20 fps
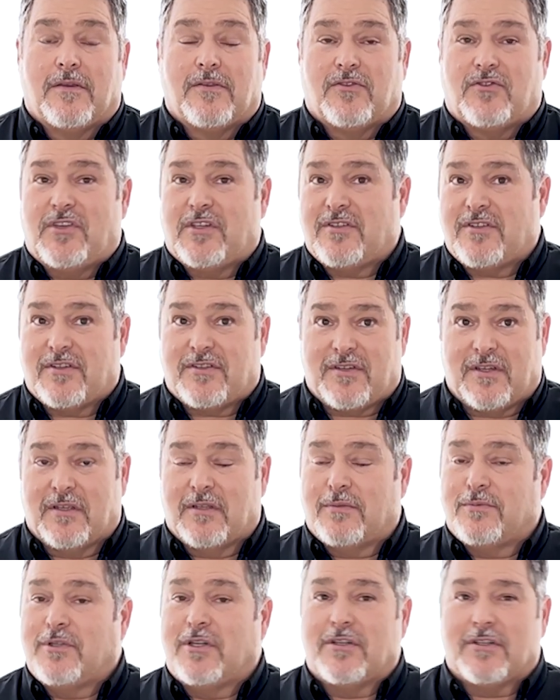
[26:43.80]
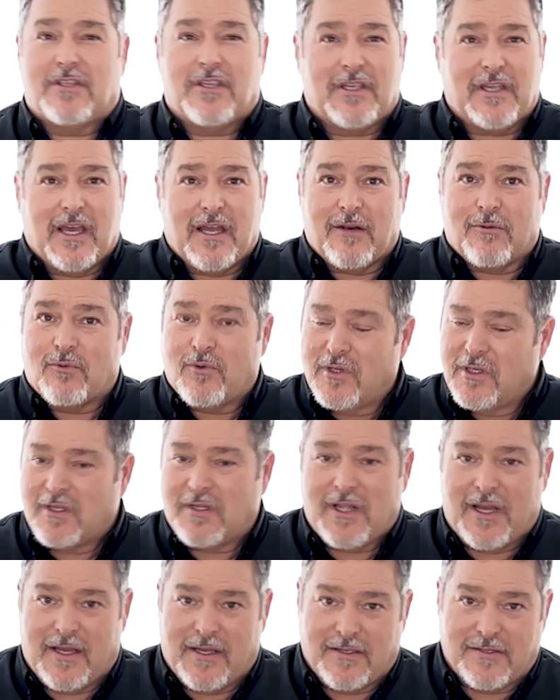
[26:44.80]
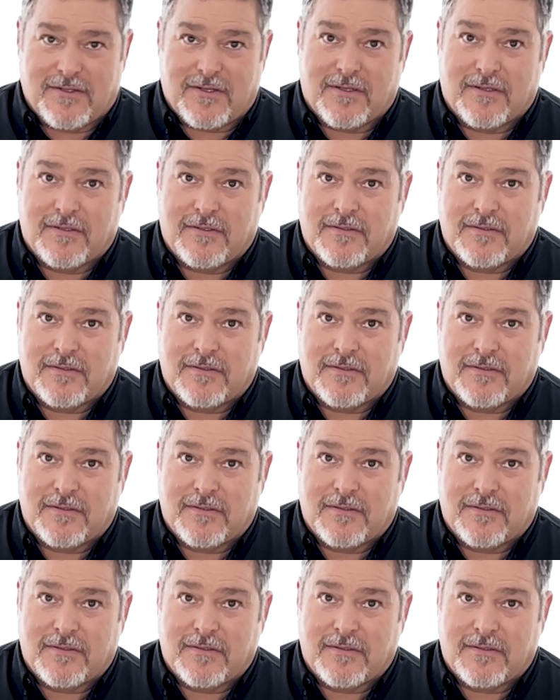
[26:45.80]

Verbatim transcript: Jesus said, Look, you got to realize